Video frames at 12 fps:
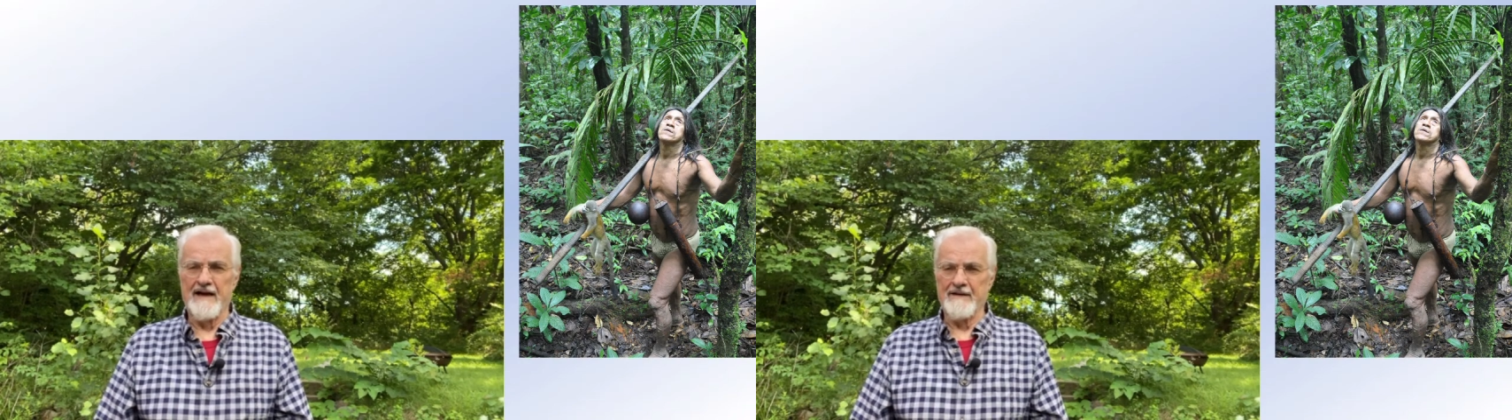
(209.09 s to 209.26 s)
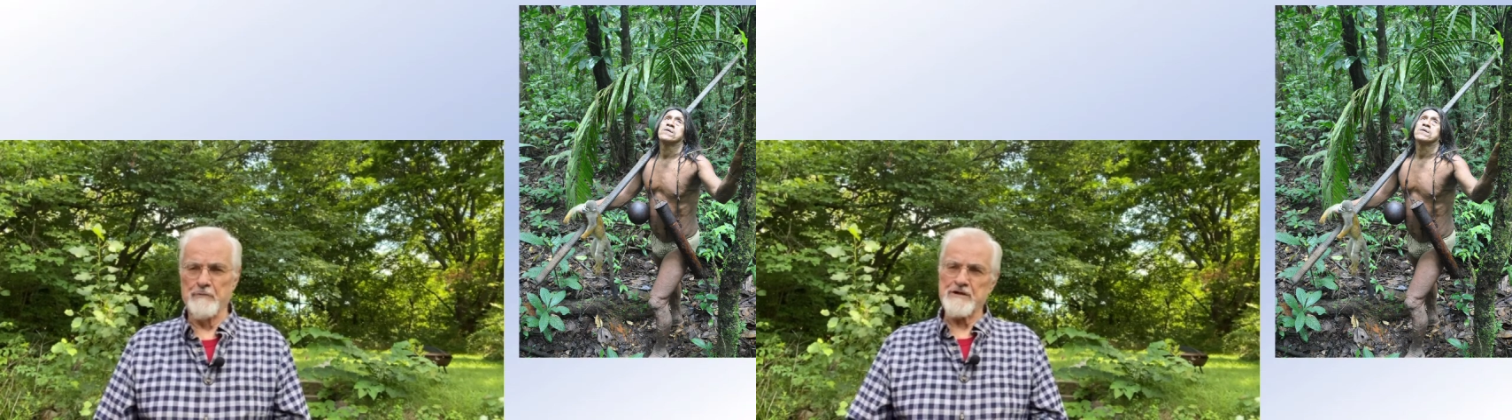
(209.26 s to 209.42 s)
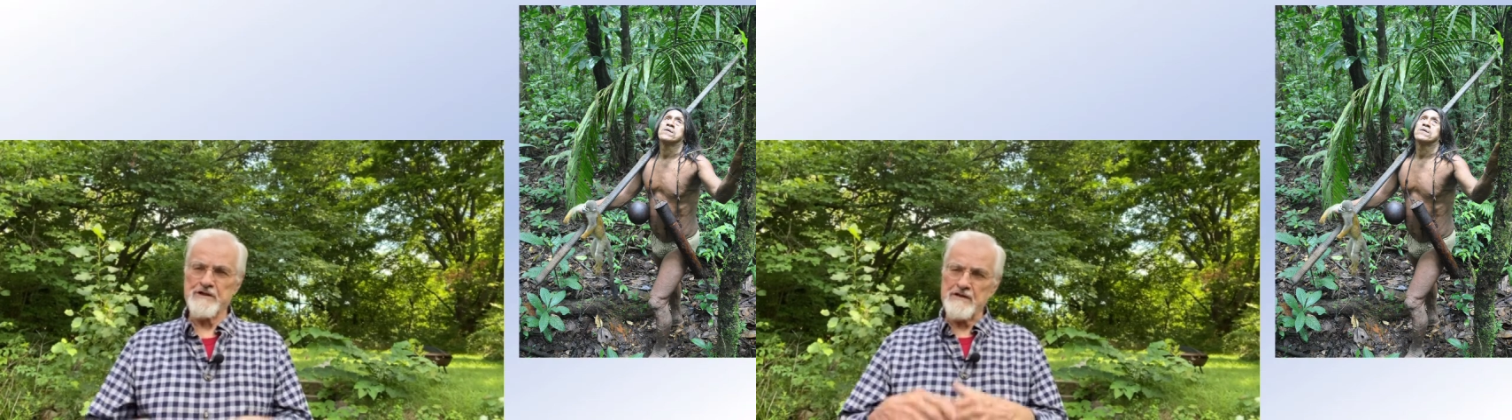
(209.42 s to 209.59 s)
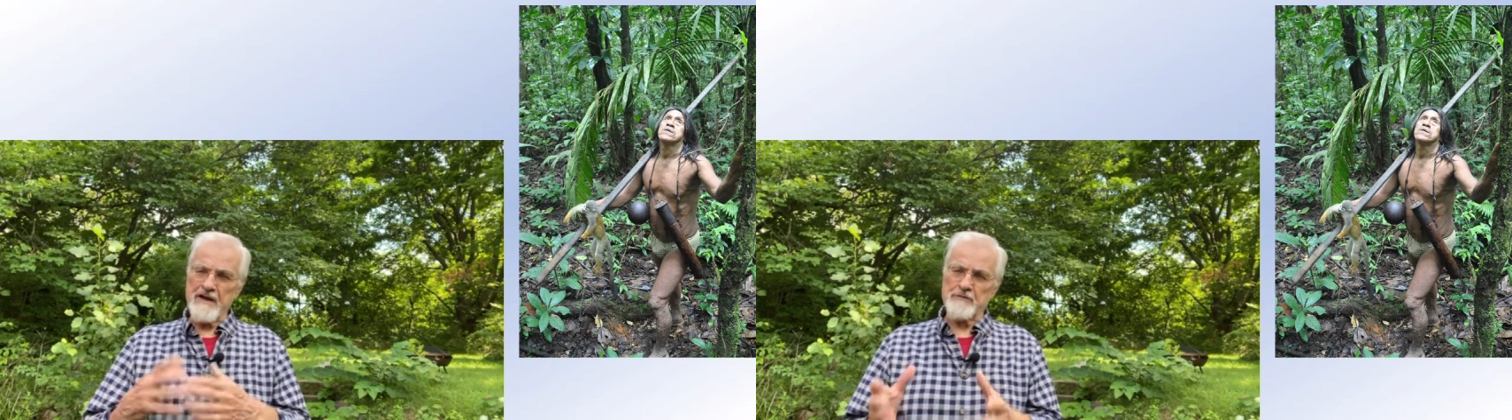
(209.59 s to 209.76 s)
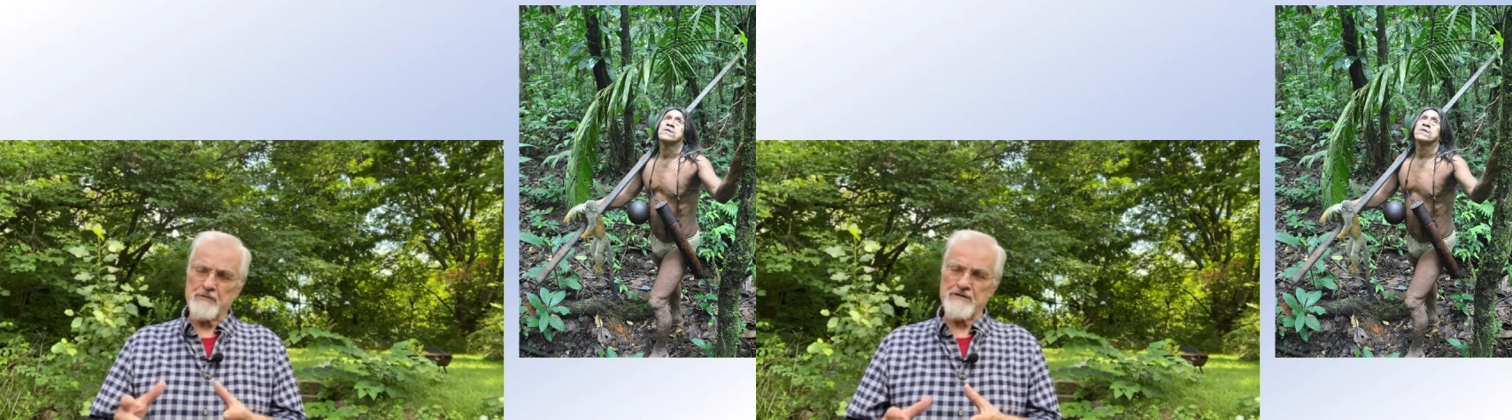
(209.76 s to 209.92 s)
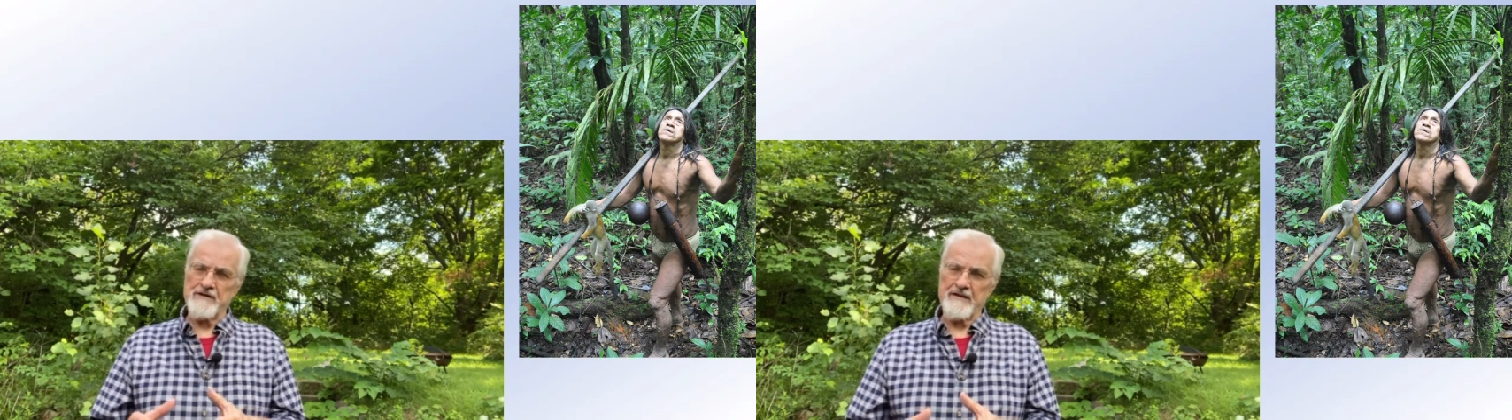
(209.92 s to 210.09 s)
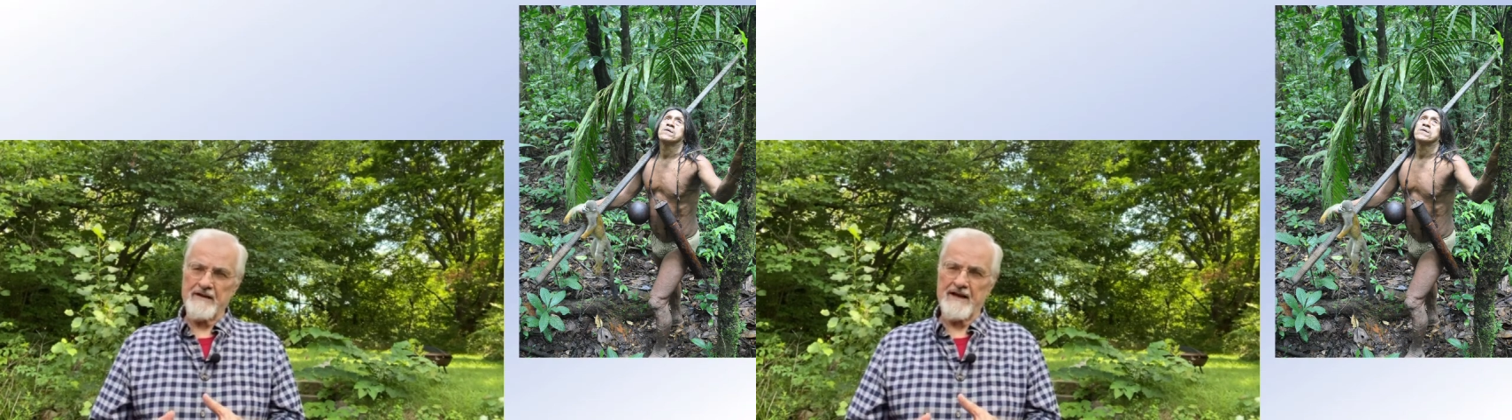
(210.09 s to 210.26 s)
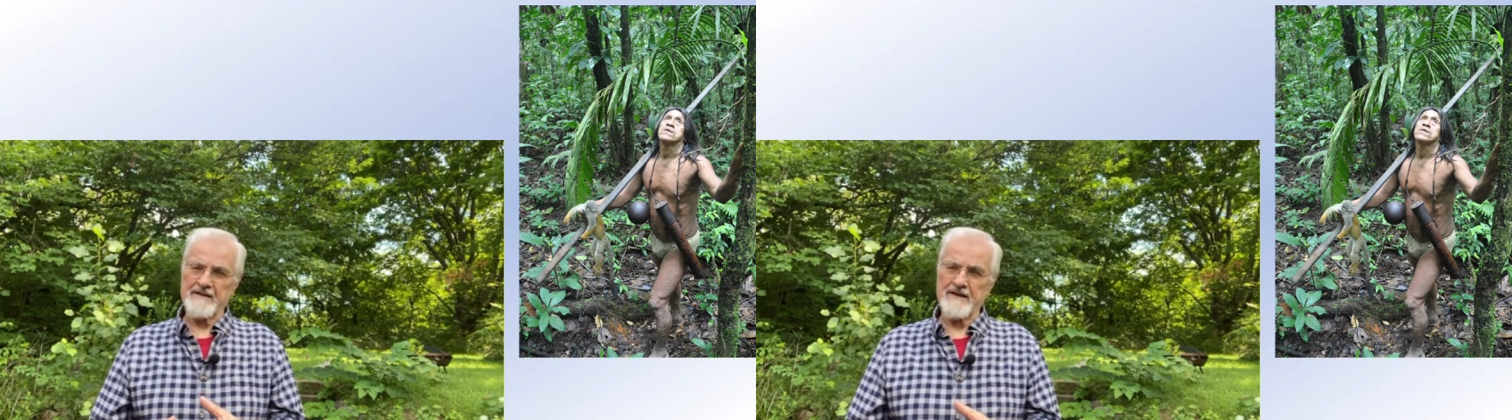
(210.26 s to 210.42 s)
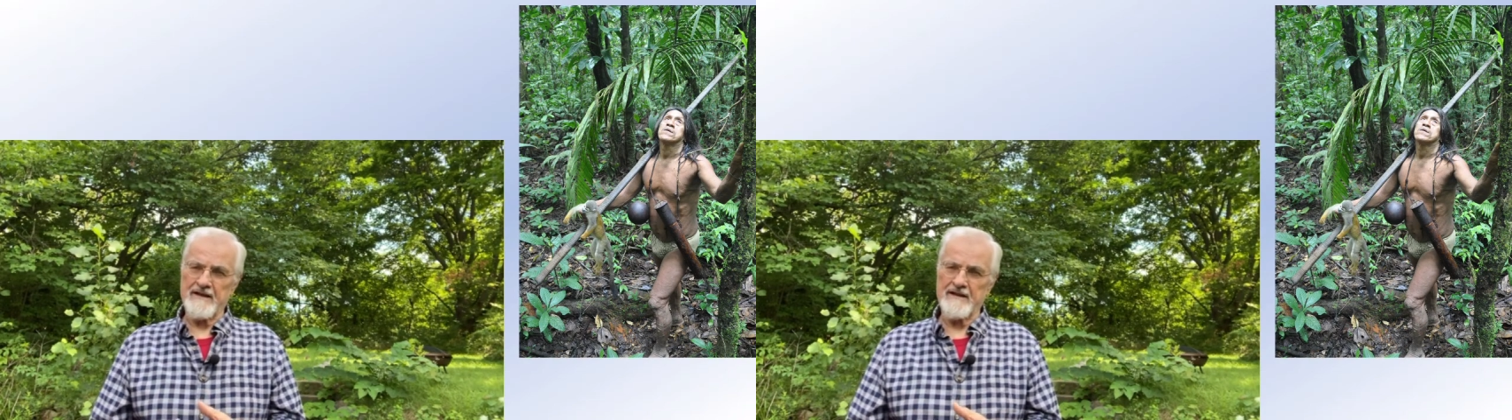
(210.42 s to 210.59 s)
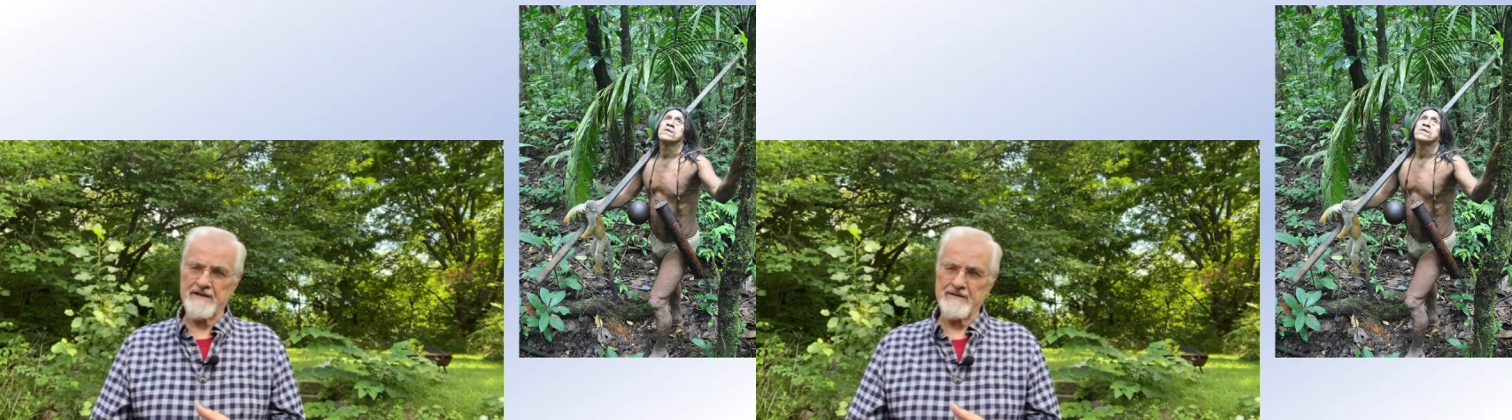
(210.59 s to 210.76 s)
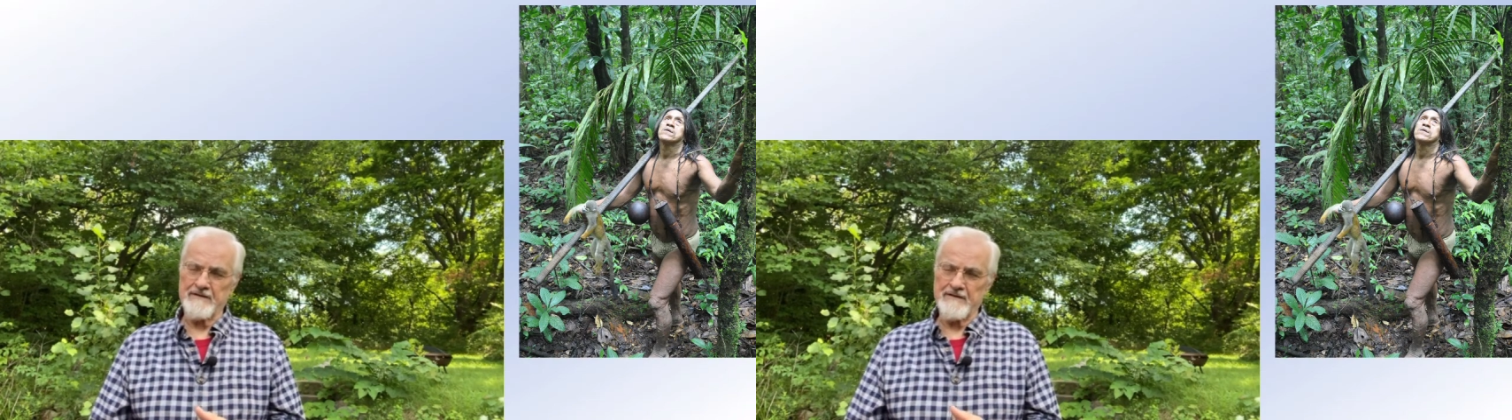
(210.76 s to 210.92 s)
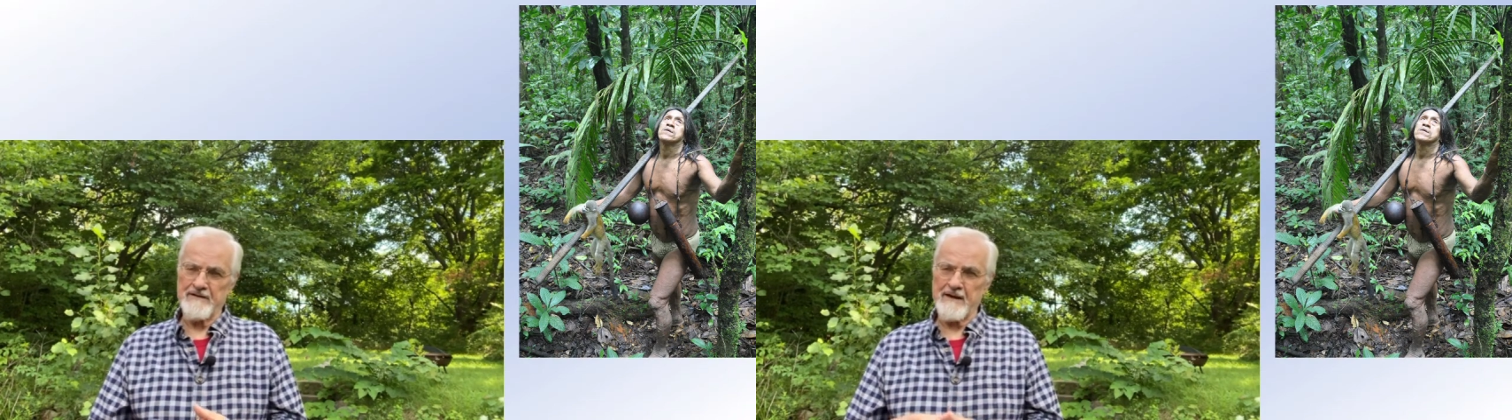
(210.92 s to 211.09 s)
which is interesting.
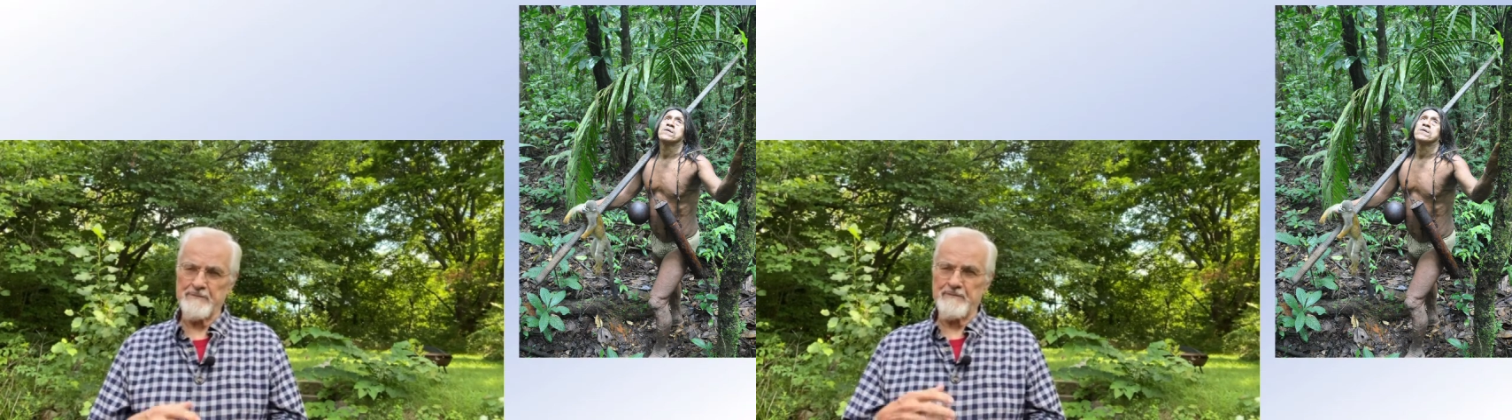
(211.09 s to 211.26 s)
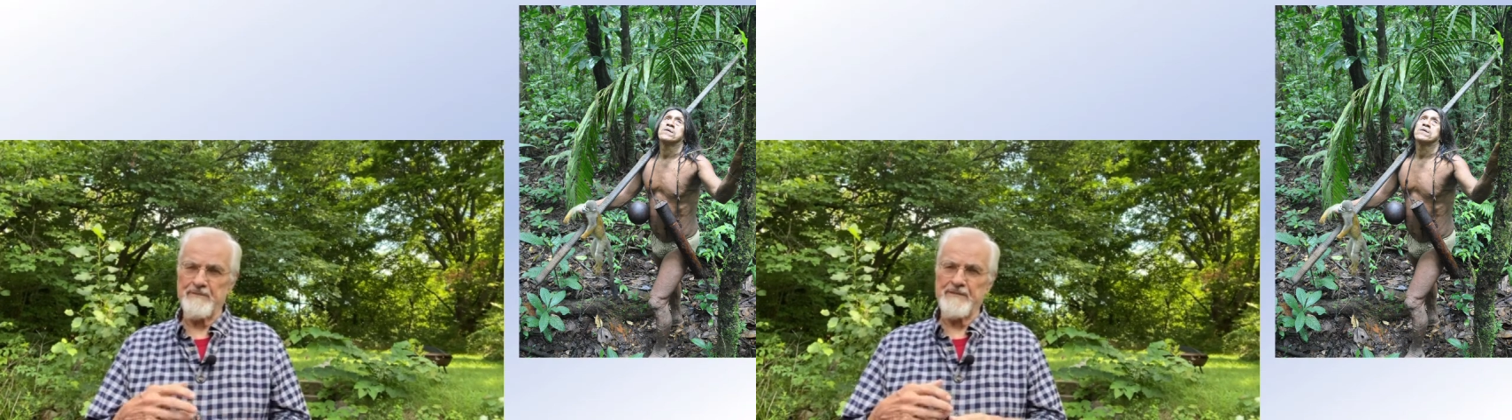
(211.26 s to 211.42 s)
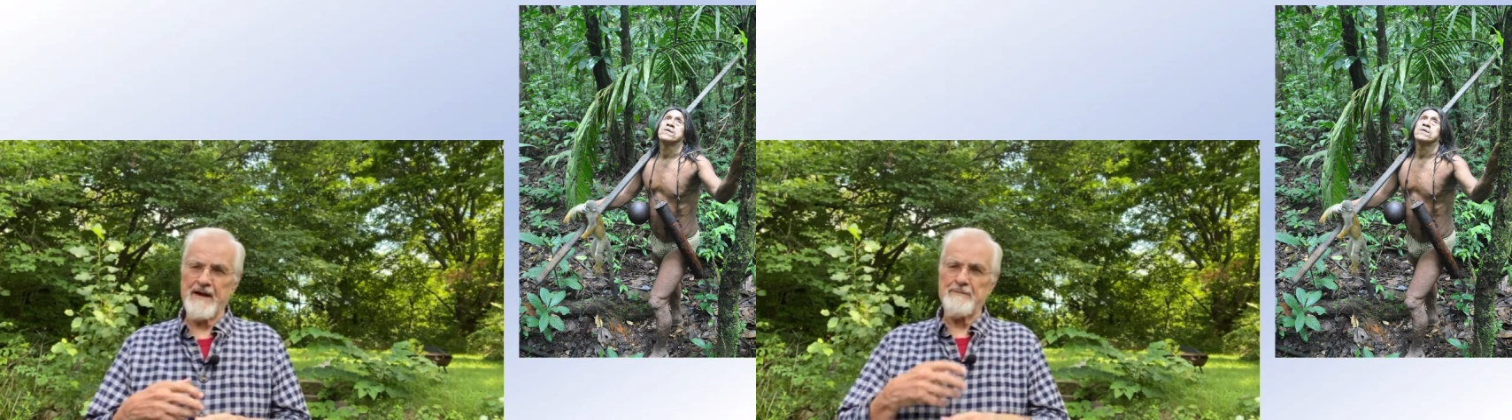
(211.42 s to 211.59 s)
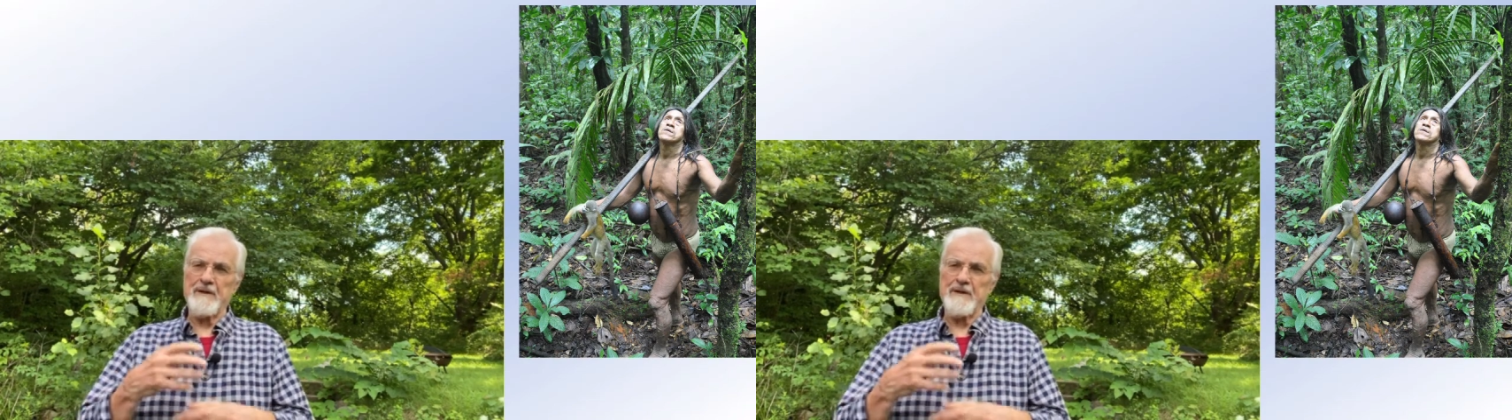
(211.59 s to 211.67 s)
That